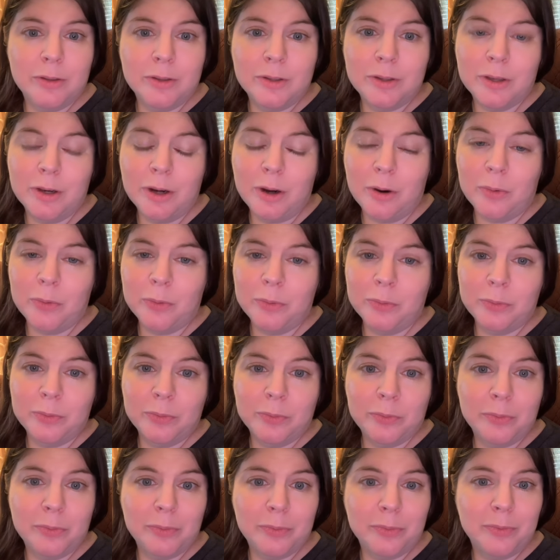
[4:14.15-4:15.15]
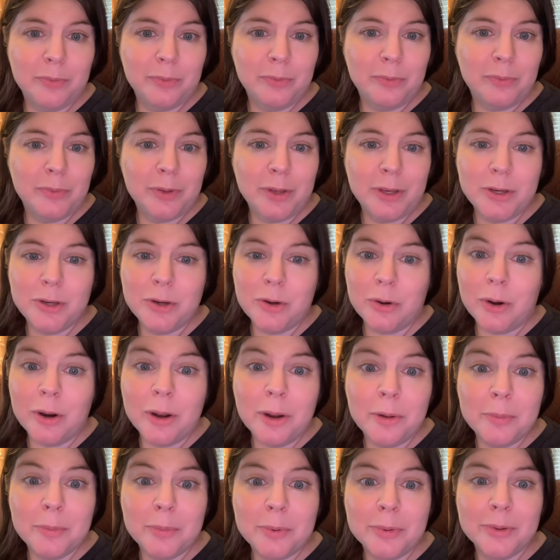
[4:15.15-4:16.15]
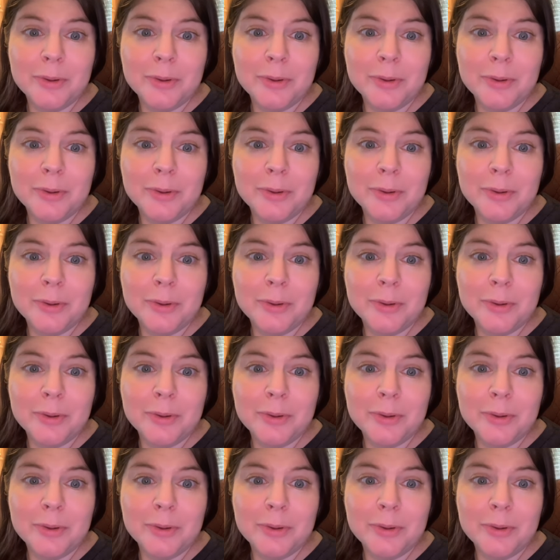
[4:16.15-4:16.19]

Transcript: you know, in Europe,